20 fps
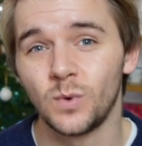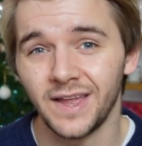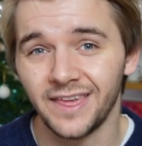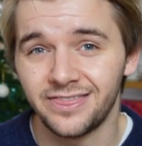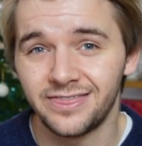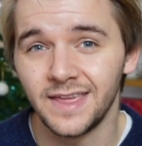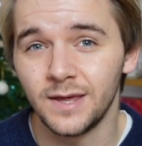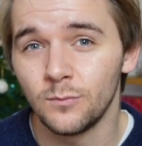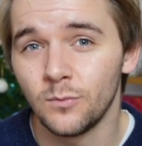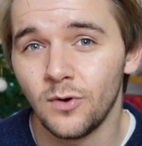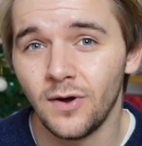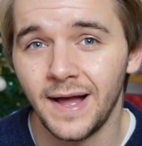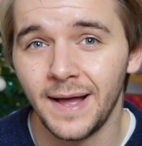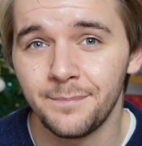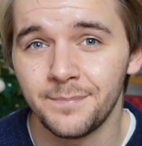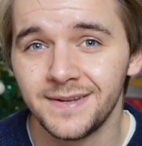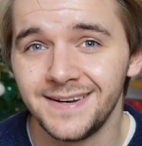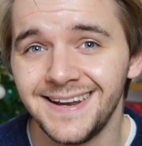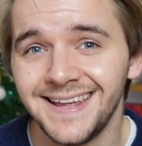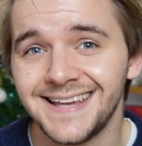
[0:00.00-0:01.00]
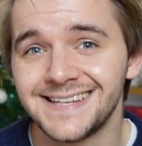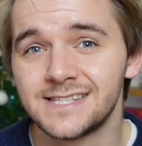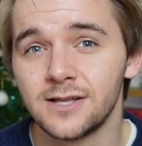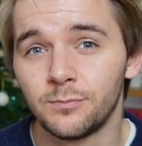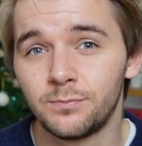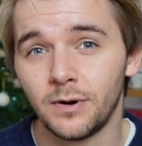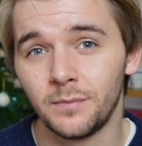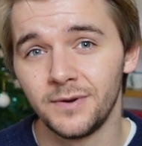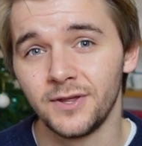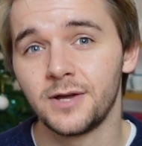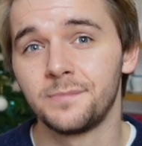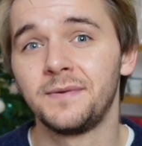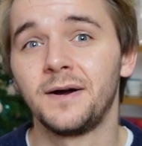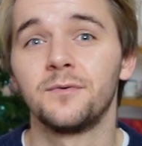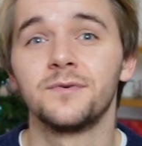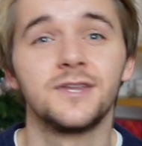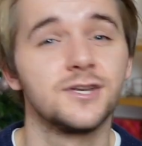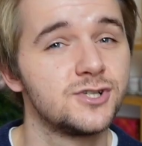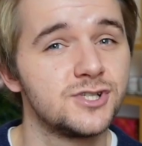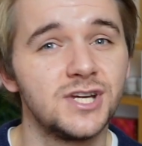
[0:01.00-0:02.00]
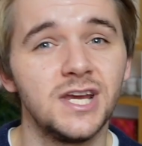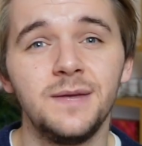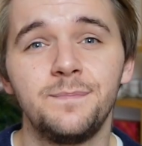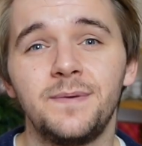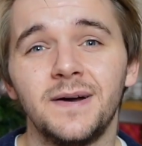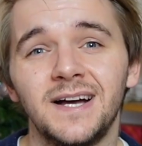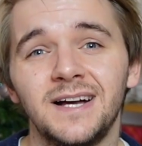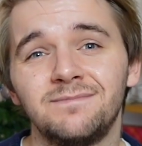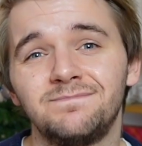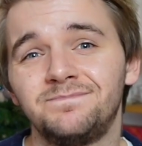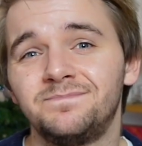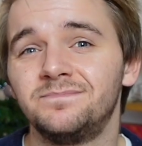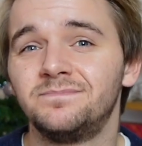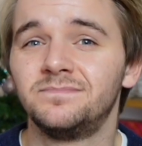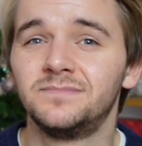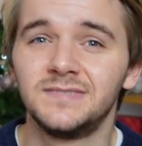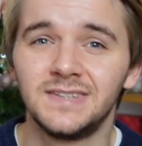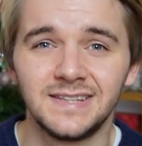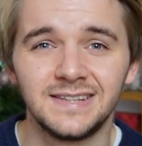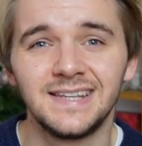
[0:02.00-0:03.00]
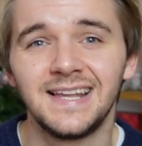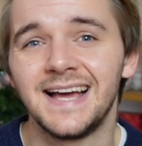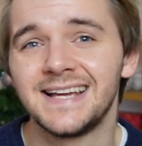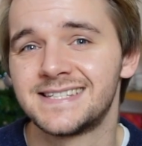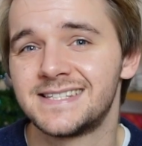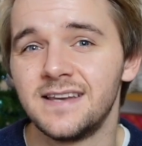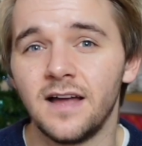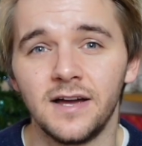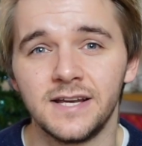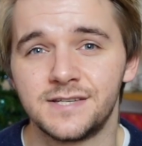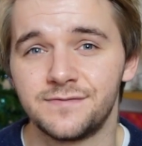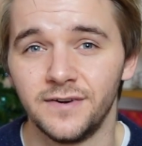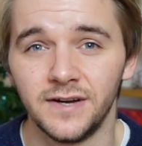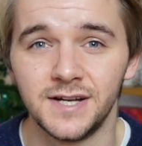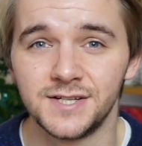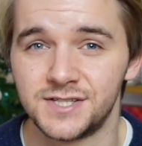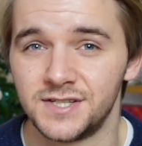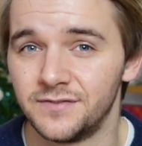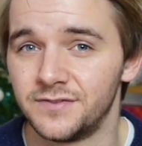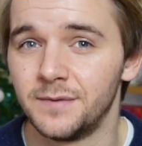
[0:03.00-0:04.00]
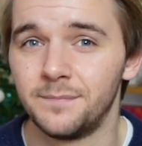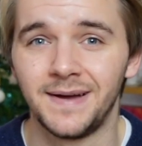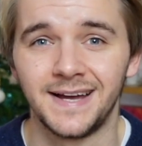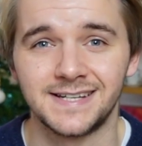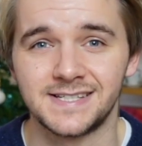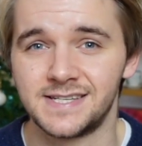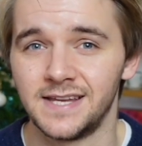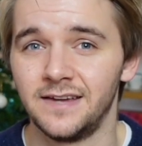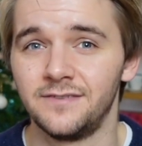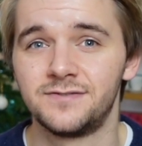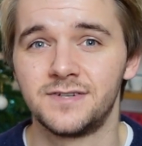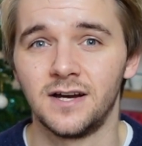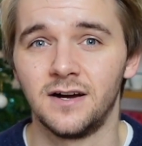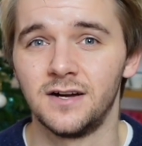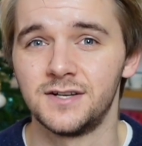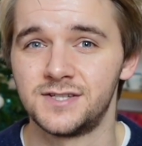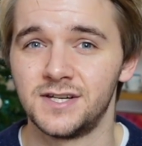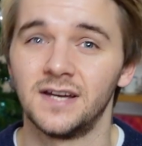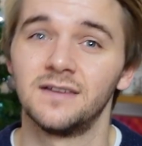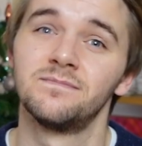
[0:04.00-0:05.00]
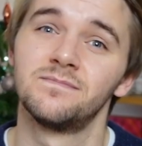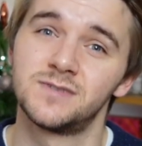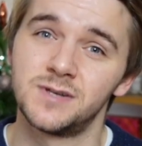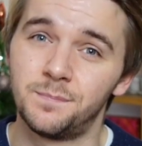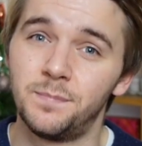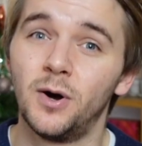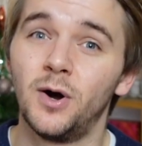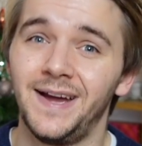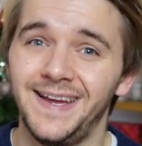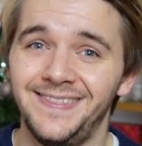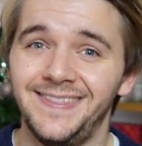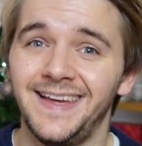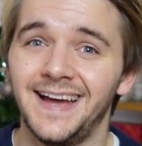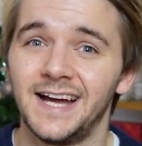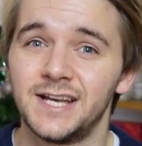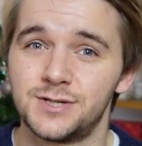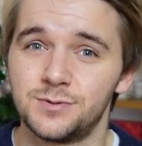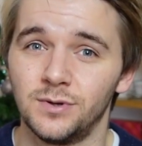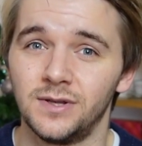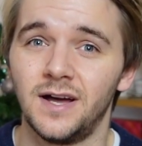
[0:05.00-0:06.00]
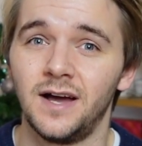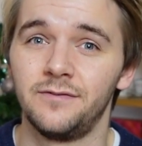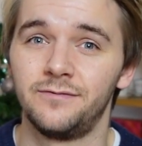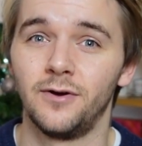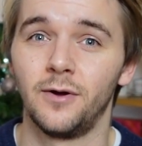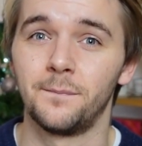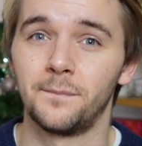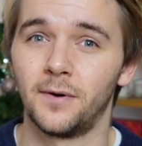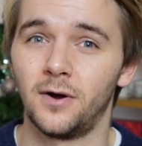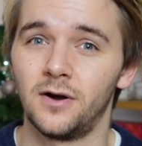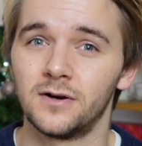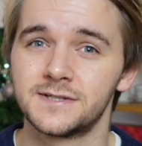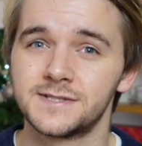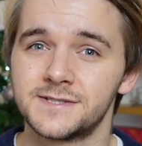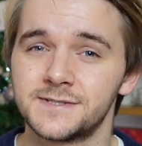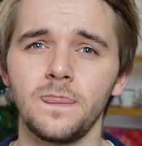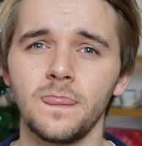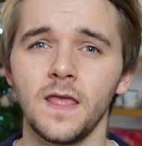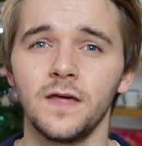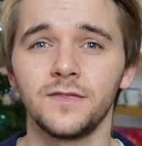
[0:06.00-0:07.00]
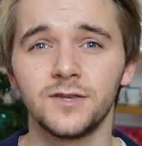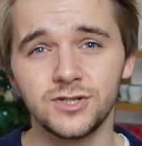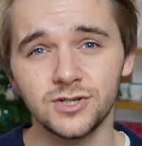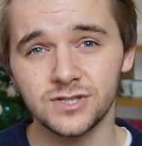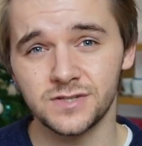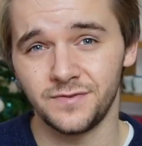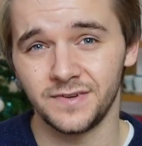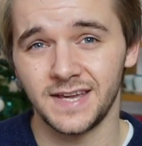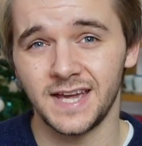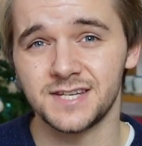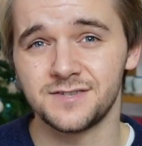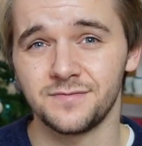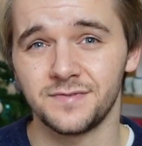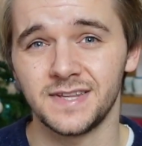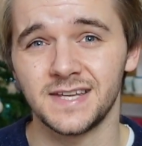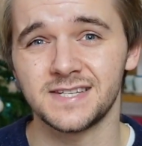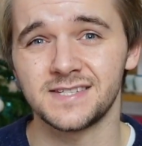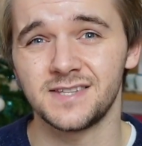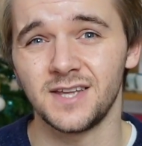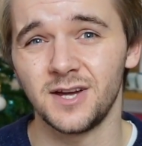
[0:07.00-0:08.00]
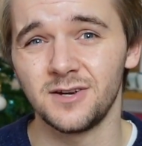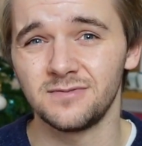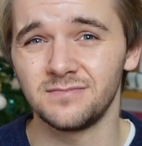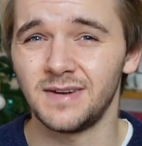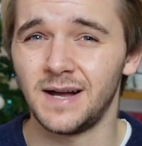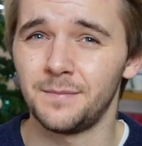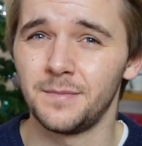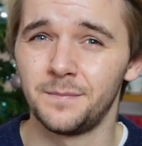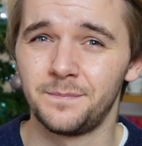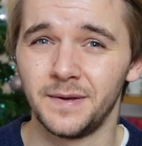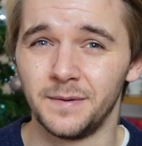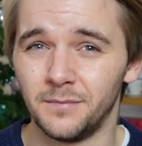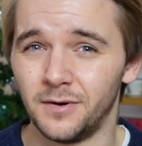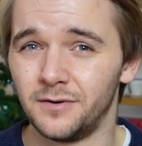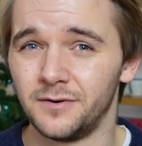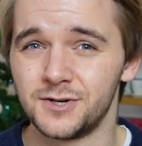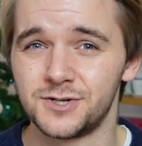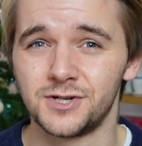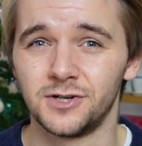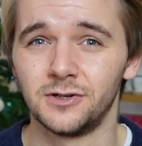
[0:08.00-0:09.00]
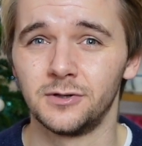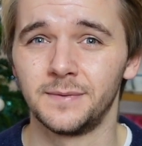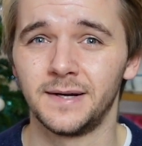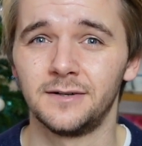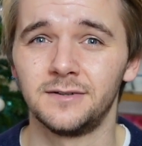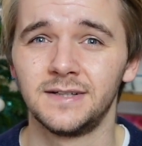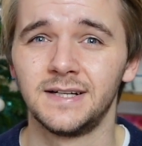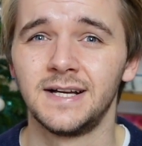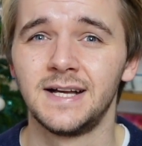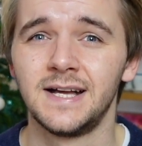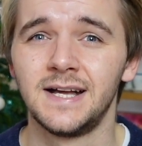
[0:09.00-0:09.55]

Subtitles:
what I think will happen is they'll probably come out with a cheaper, less nice version of the Magsafe charger to put in the actual iPhone box. The justification for this, though, I'm a bit more unsure about.